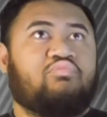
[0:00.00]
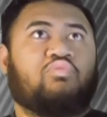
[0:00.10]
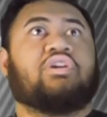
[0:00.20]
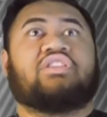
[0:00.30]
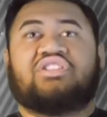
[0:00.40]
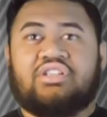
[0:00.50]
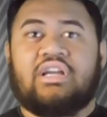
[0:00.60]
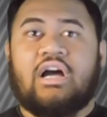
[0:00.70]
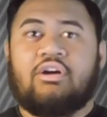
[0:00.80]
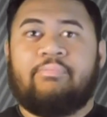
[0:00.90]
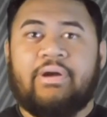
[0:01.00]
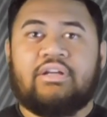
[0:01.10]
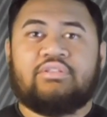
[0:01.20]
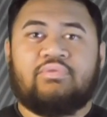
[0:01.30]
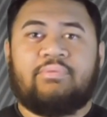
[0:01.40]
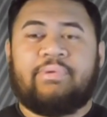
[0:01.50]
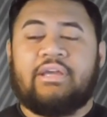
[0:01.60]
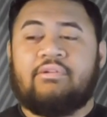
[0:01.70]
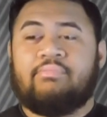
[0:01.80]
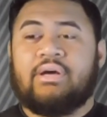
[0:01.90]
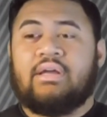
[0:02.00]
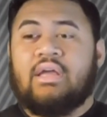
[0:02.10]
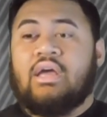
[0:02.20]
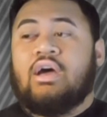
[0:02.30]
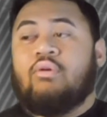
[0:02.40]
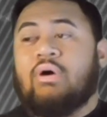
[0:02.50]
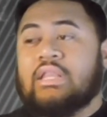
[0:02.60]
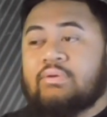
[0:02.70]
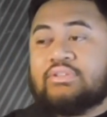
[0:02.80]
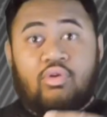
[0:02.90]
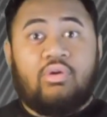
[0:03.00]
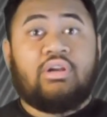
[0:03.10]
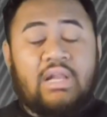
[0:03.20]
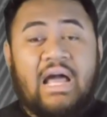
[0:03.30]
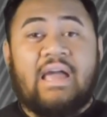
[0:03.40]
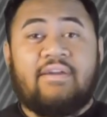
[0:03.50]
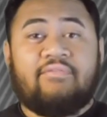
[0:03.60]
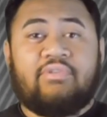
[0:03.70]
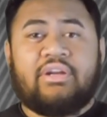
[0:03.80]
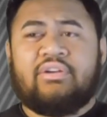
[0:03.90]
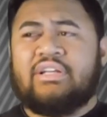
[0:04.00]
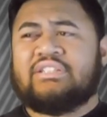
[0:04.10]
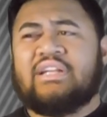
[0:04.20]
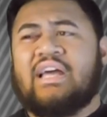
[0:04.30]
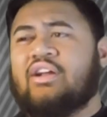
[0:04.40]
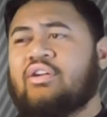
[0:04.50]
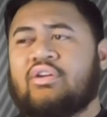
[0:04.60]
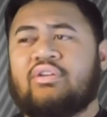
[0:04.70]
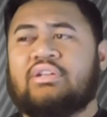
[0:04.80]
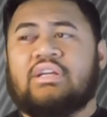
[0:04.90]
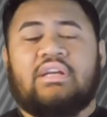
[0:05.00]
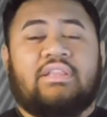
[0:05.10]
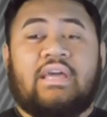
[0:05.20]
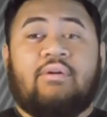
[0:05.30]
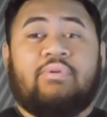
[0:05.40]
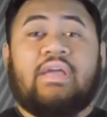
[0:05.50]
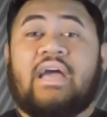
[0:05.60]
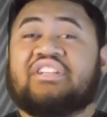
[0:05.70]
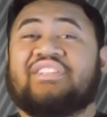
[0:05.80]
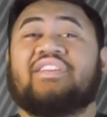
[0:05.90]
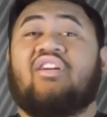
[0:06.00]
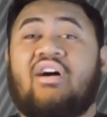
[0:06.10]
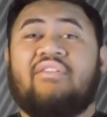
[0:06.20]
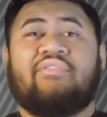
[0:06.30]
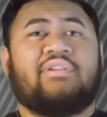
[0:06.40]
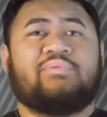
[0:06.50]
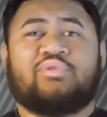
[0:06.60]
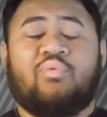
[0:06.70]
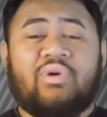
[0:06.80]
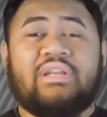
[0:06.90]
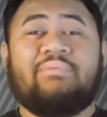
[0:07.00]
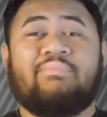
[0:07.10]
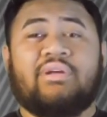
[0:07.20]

what the Chicago Bears would have paid him, but while I was going live, Raider Nation, I heard that we actually offered him $20